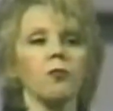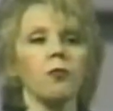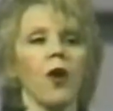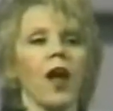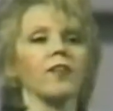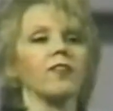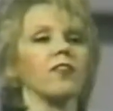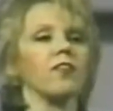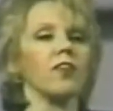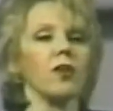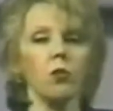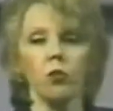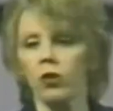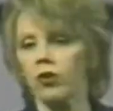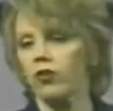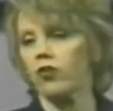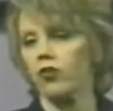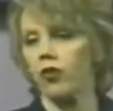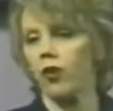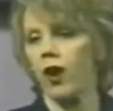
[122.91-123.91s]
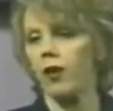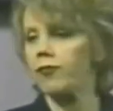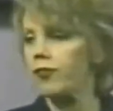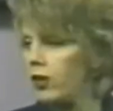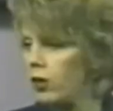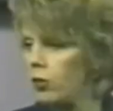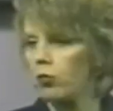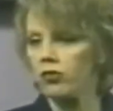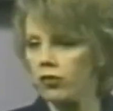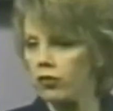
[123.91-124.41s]
practicing witchcraft
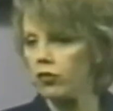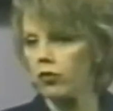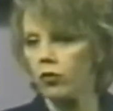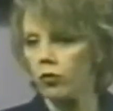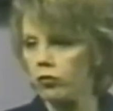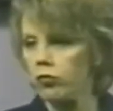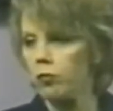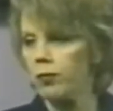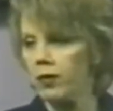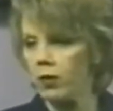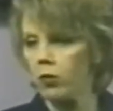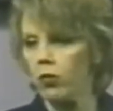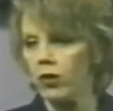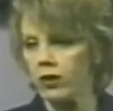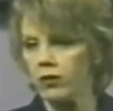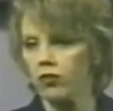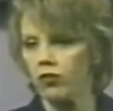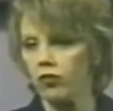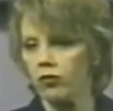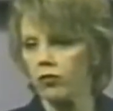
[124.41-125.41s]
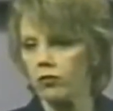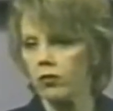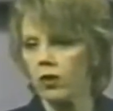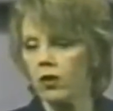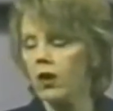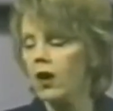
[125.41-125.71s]
that it wasn't cool to be a witch.